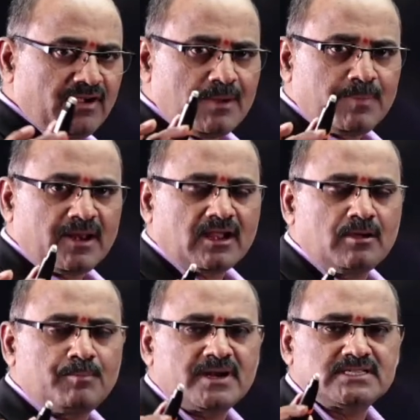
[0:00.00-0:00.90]
vapor
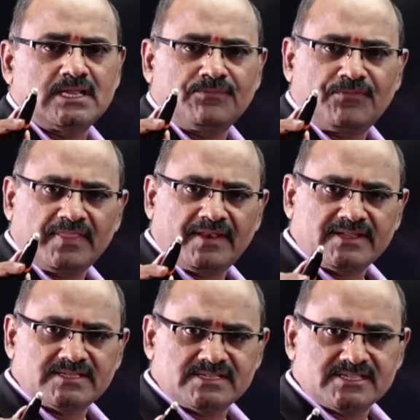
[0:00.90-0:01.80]
compression
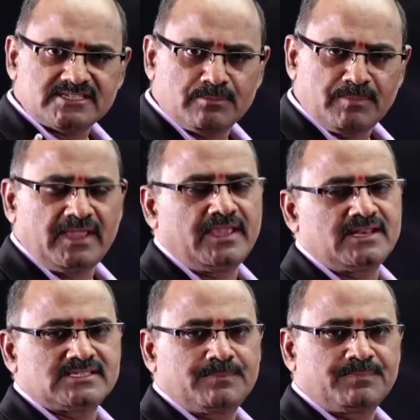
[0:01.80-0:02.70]
refrigeration system
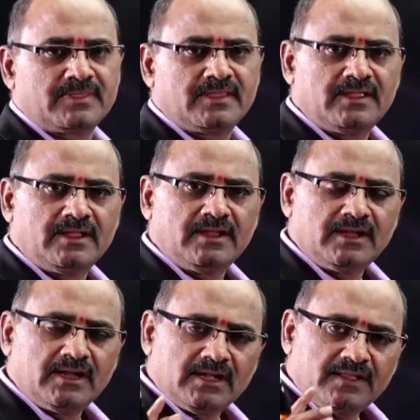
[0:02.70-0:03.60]
means
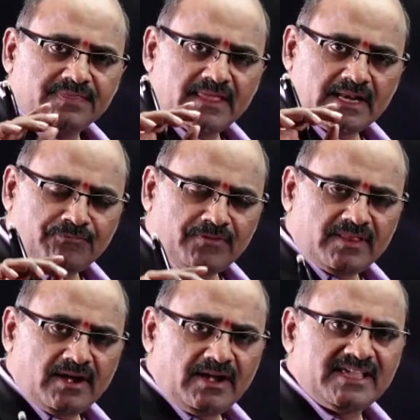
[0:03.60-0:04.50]
the
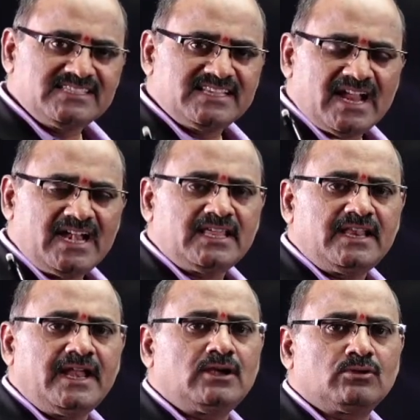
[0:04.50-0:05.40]
refrigerant is
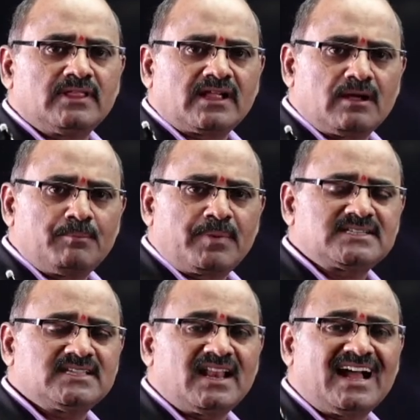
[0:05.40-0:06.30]
entering to the
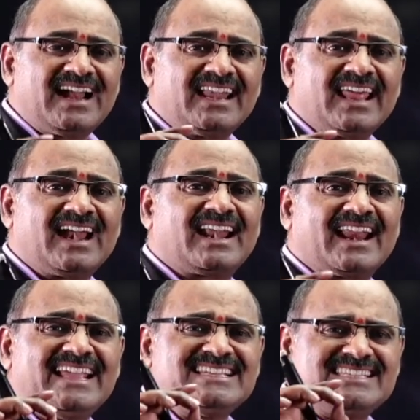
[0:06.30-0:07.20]
compressor under
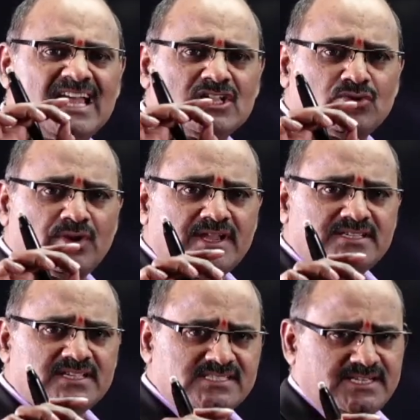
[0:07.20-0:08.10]
dry
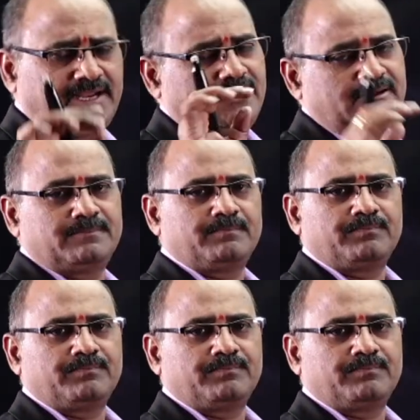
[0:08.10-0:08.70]
saturation state.